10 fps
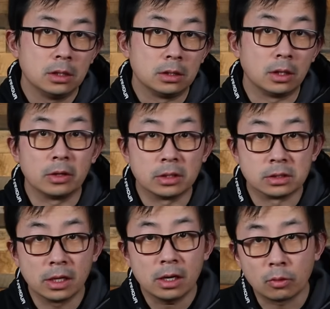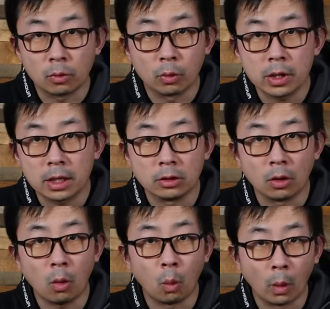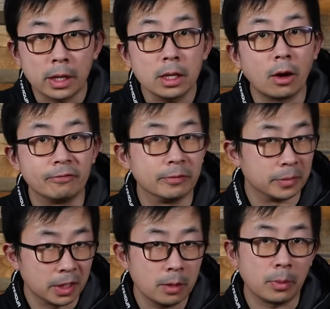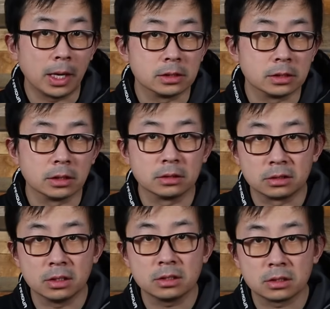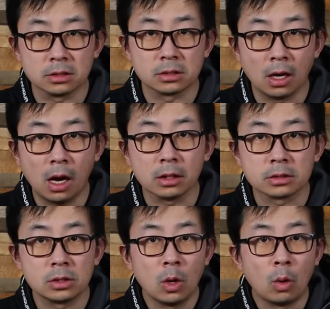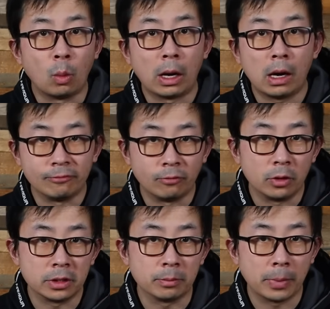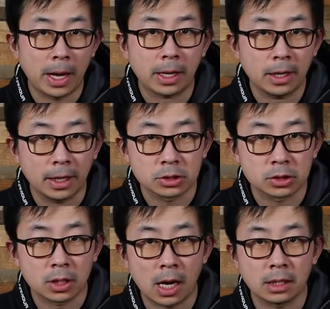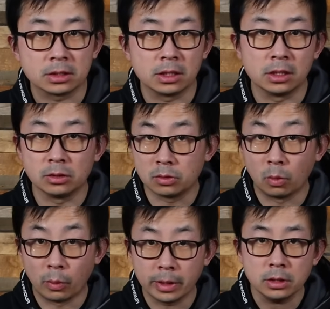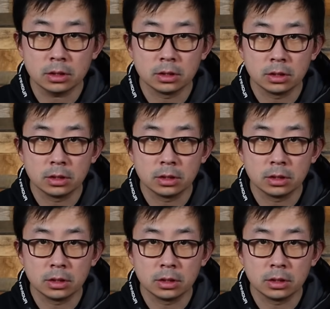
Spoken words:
Now, is there really no way of minimizing the distance loss while avoiding backlash casting into the wind?